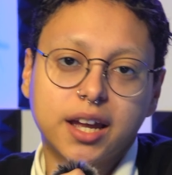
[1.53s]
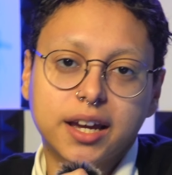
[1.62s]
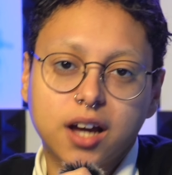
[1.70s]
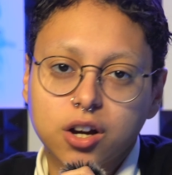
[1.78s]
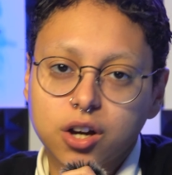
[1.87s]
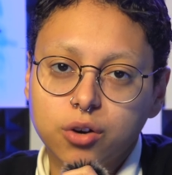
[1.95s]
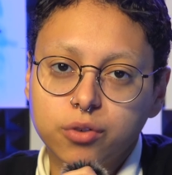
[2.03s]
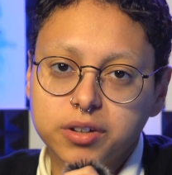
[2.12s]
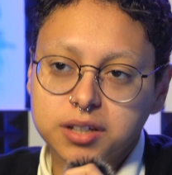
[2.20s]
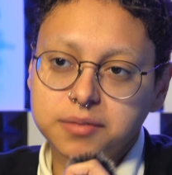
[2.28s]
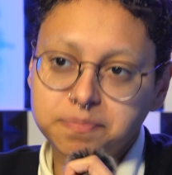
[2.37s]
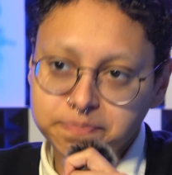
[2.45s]
I got COVID.
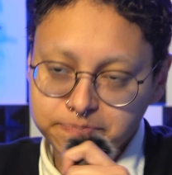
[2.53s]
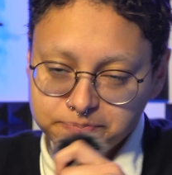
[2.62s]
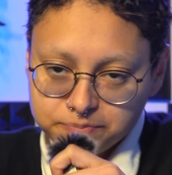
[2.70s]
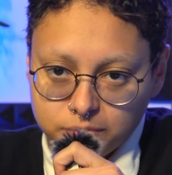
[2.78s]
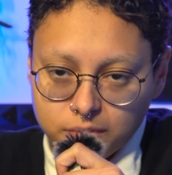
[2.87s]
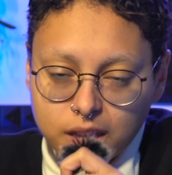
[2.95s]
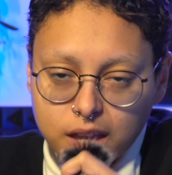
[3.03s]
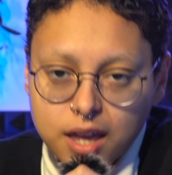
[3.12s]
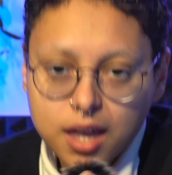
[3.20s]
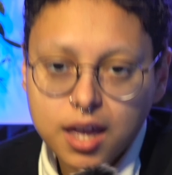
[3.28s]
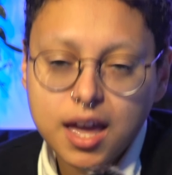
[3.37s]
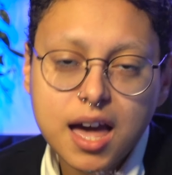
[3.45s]

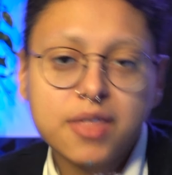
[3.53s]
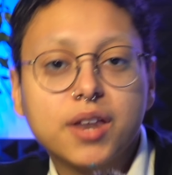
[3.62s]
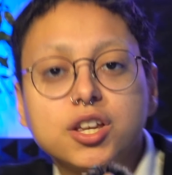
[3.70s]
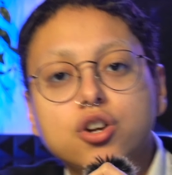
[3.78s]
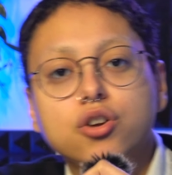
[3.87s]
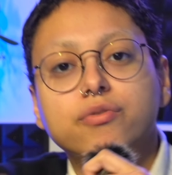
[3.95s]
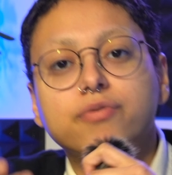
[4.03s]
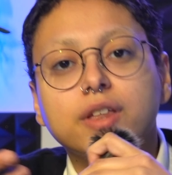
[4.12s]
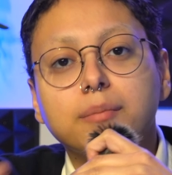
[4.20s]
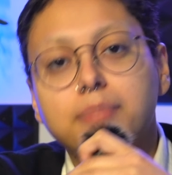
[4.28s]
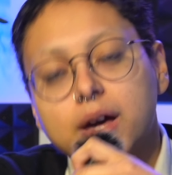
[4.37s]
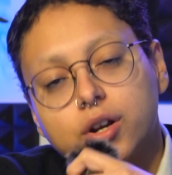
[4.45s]
And then I started
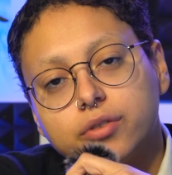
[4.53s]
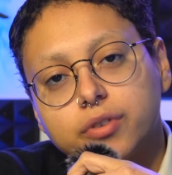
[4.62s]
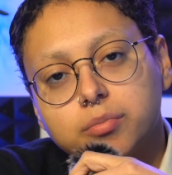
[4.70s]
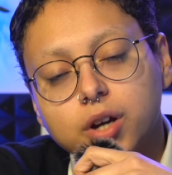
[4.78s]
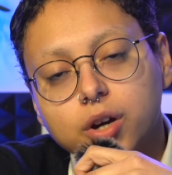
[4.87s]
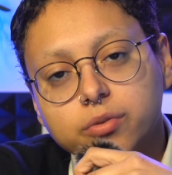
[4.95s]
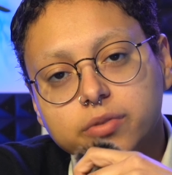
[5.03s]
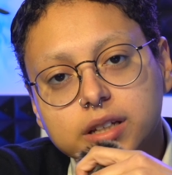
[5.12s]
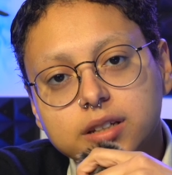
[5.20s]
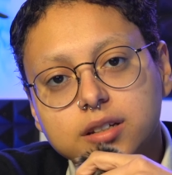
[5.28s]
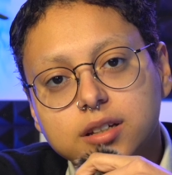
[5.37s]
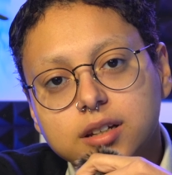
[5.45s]
feeling better from
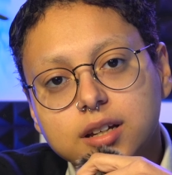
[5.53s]
COVID.